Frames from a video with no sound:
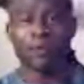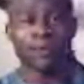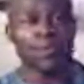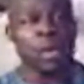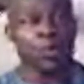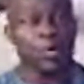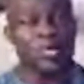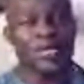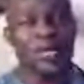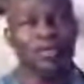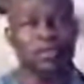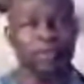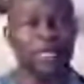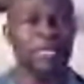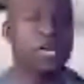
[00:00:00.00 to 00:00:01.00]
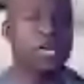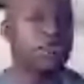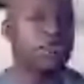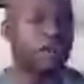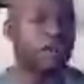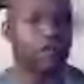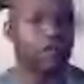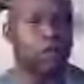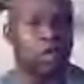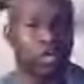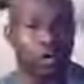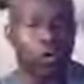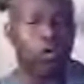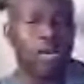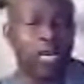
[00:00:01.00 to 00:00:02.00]
Now, it doesn't mean that you have to
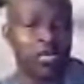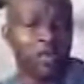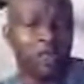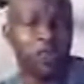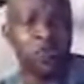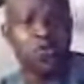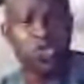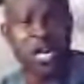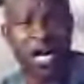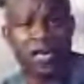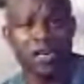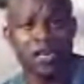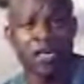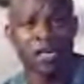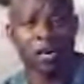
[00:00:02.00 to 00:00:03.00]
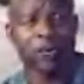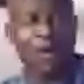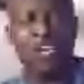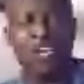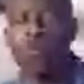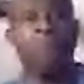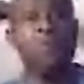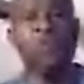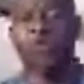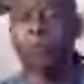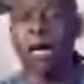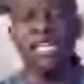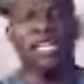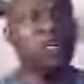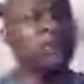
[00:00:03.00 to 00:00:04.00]
go get the flu shot, all right?
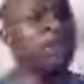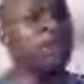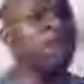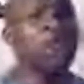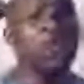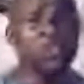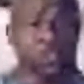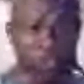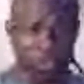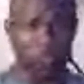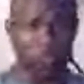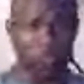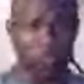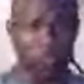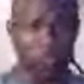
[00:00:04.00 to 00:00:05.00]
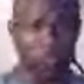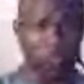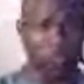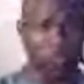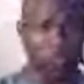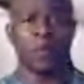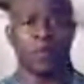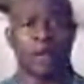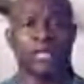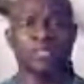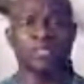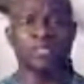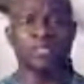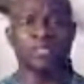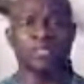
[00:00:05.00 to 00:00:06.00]
Nobody could force you, all right,
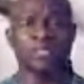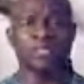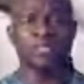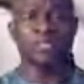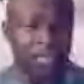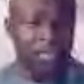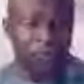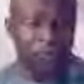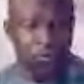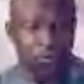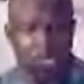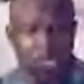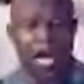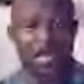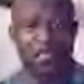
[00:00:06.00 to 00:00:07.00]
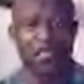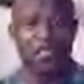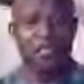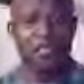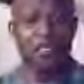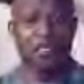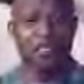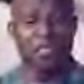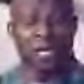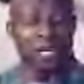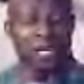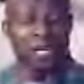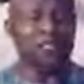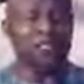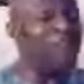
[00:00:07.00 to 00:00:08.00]
to get the flu shot.
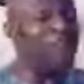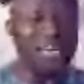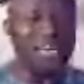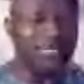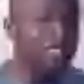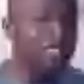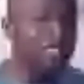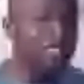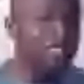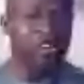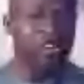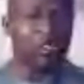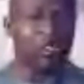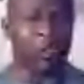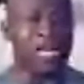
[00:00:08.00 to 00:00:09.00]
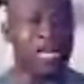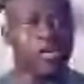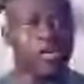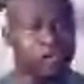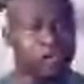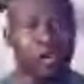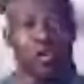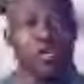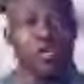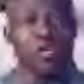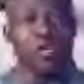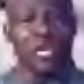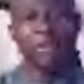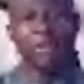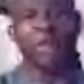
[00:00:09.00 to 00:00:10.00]
There's vaccinations, all right? Don't let
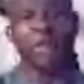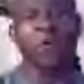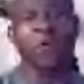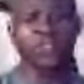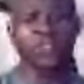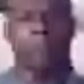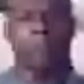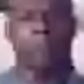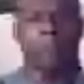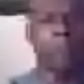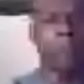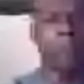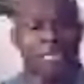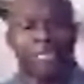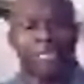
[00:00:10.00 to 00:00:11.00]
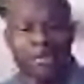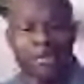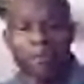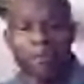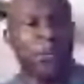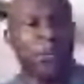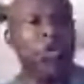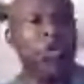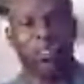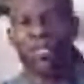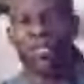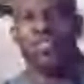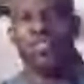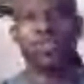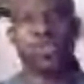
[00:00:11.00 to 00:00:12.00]
them force you or put that poison
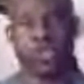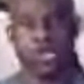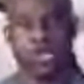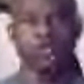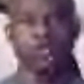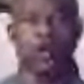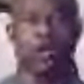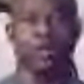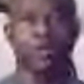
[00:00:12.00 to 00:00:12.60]
in your children,